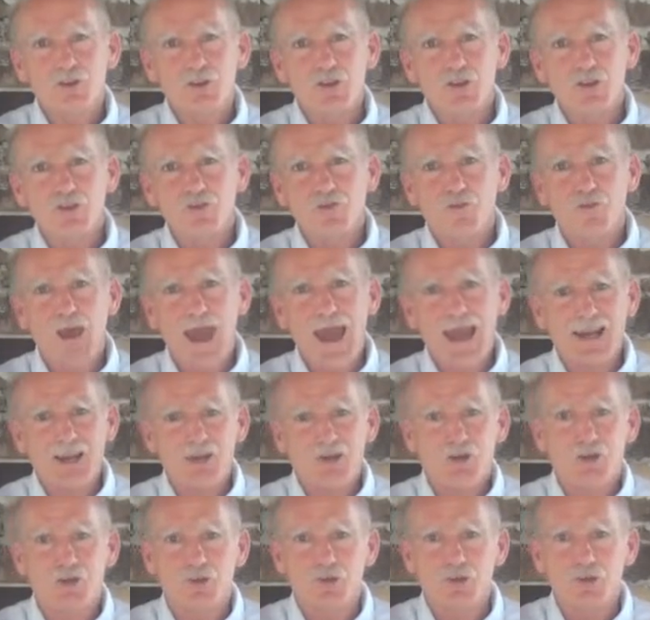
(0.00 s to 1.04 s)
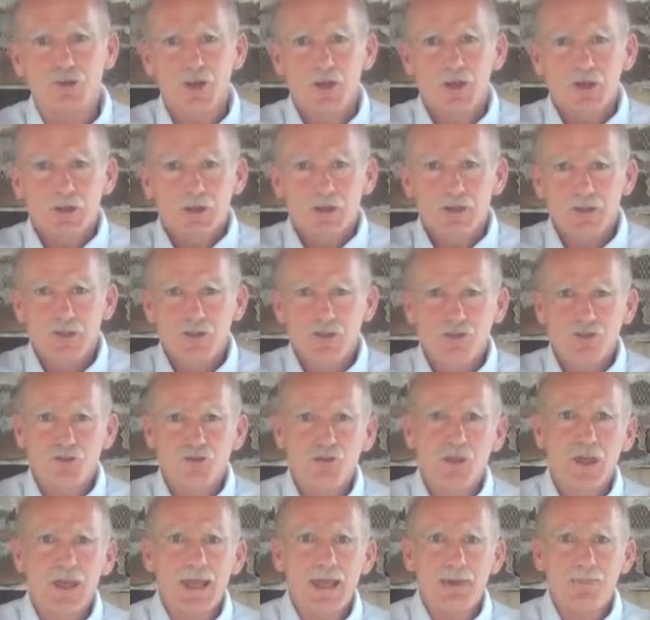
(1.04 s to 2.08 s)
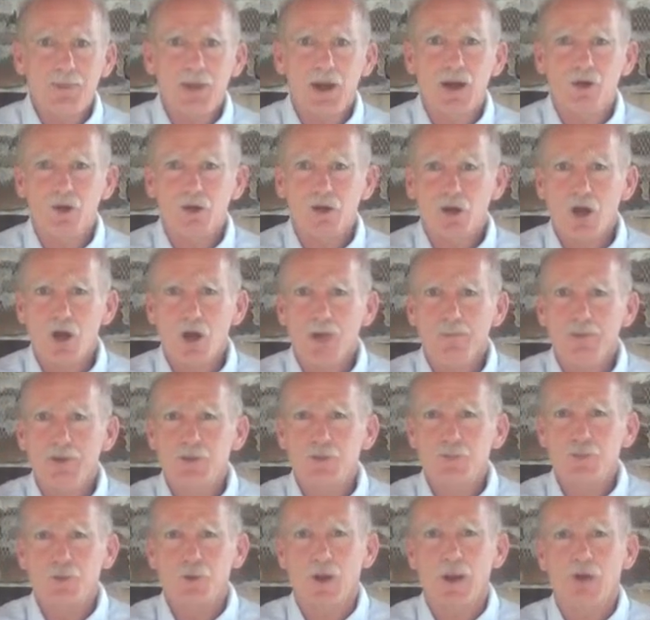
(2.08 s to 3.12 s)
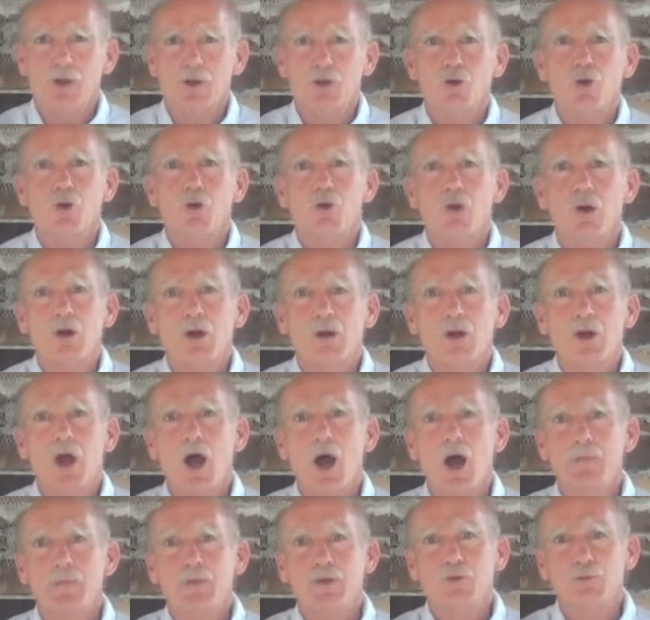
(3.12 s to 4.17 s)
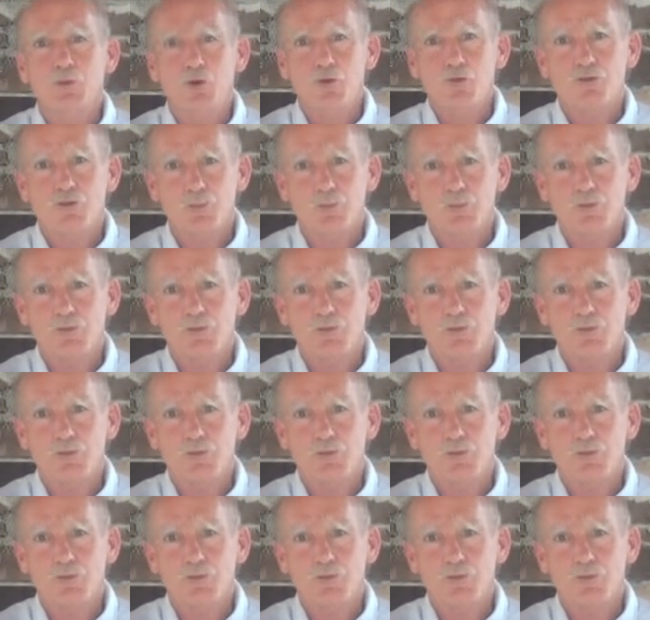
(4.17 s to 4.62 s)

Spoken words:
these factors that shape our common prayer or our common worship